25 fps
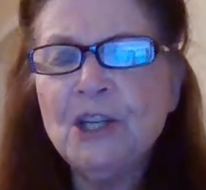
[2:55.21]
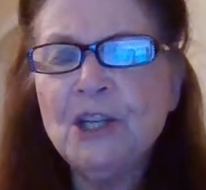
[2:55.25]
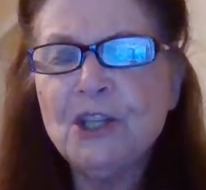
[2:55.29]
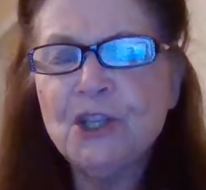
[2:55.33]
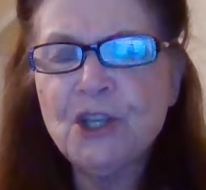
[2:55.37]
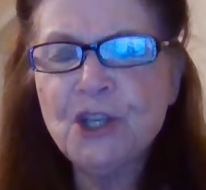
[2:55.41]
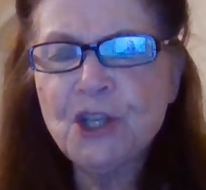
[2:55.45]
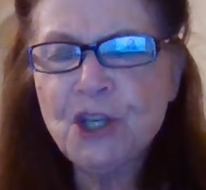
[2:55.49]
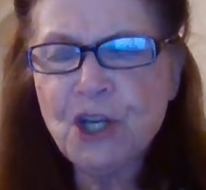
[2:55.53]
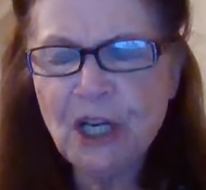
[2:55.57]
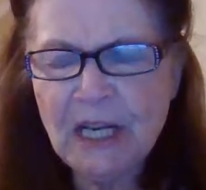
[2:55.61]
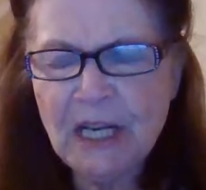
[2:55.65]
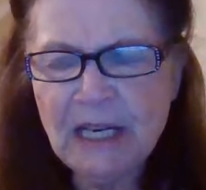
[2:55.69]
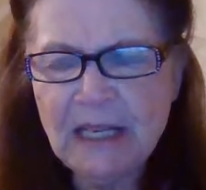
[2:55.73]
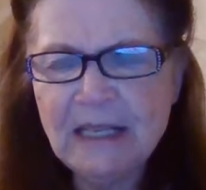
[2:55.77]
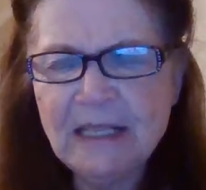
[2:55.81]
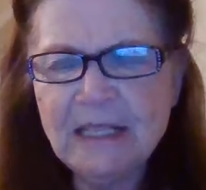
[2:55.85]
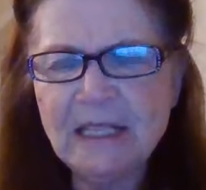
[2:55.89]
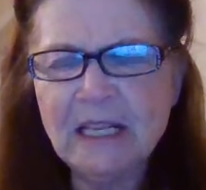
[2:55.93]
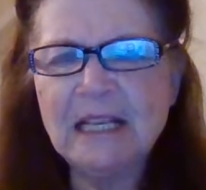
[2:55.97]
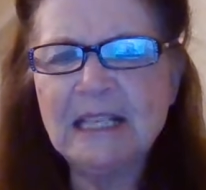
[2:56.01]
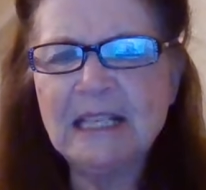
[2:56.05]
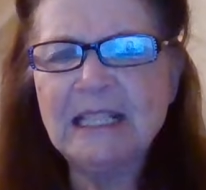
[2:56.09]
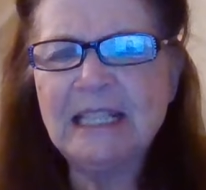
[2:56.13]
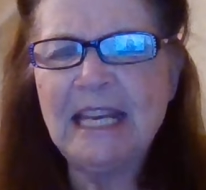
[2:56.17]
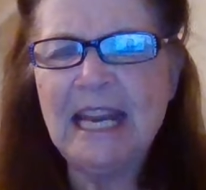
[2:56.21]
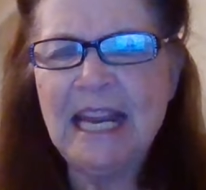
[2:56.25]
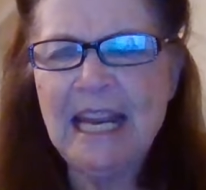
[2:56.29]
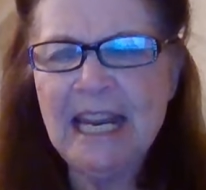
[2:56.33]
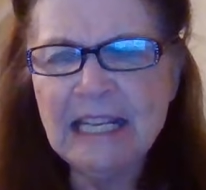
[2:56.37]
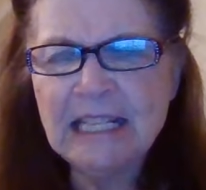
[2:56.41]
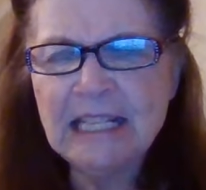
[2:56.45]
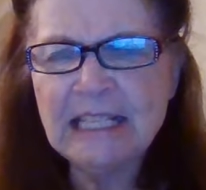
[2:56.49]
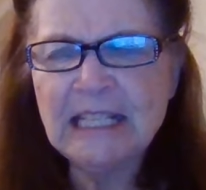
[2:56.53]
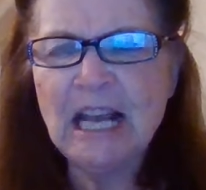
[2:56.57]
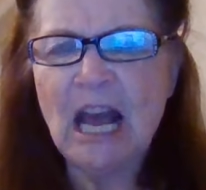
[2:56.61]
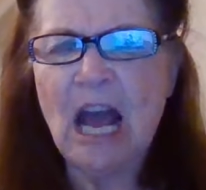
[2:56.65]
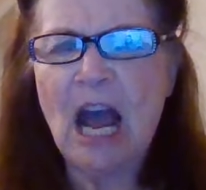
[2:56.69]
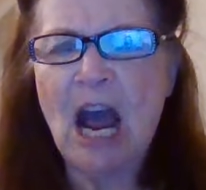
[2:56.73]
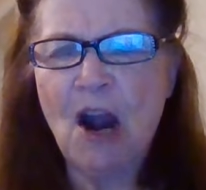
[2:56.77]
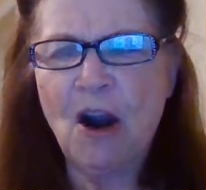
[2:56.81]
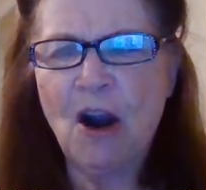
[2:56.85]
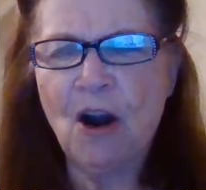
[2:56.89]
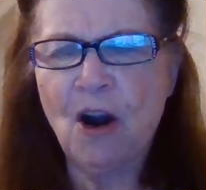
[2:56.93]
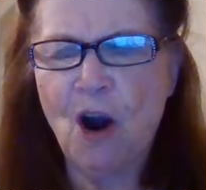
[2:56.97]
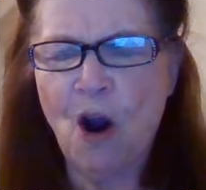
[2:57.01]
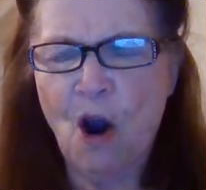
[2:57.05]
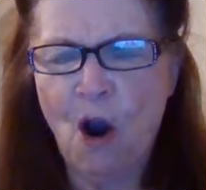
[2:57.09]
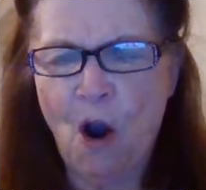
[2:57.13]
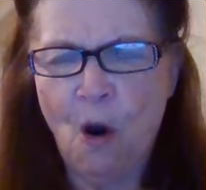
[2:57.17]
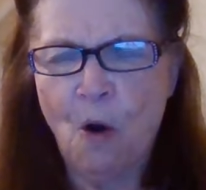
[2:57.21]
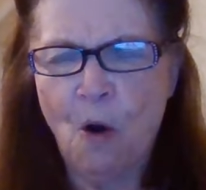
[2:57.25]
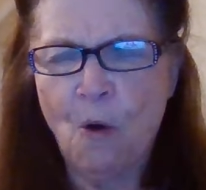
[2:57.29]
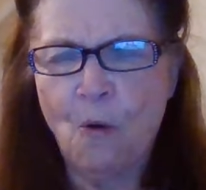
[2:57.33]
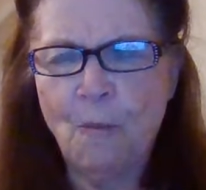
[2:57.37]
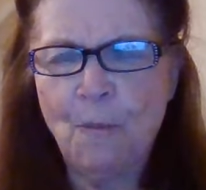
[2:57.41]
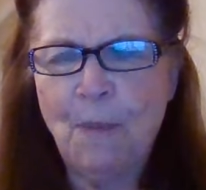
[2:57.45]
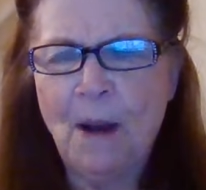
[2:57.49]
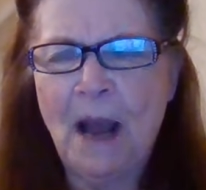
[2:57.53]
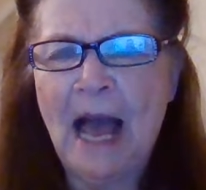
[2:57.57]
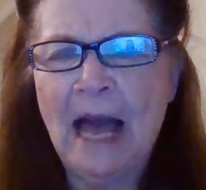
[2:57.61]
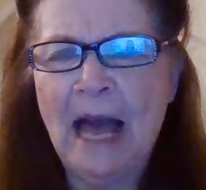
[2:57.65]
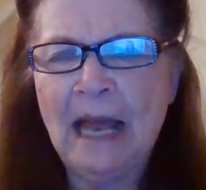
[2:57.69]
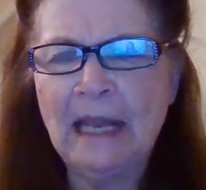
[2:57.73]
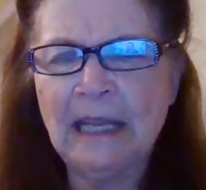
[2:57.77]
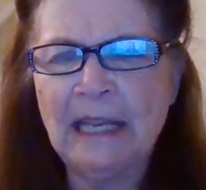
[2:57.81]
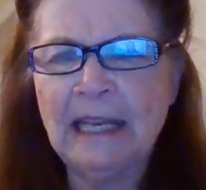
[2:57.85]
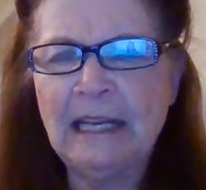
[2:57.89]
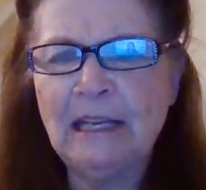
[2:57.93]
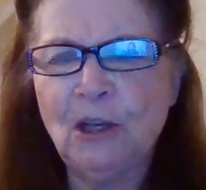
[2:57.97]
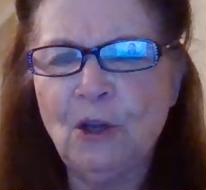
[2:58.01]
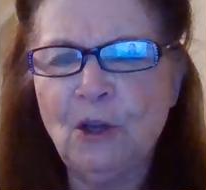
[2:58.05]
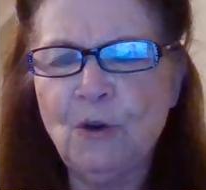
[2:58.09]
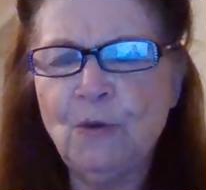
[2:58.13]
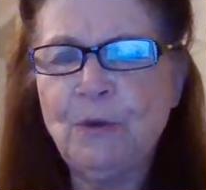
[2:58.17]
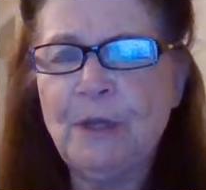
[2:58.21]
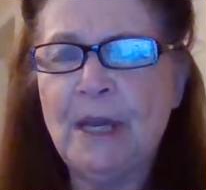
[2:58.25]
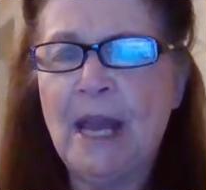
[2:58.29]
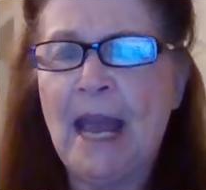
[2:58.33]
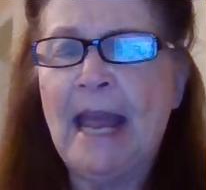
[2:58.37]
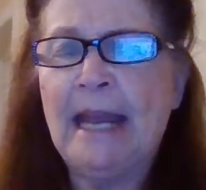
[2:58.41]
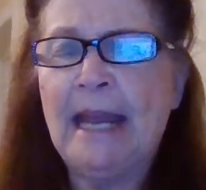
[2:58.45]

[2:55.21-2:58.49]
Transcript: Jesus is our hope. Hallelujah.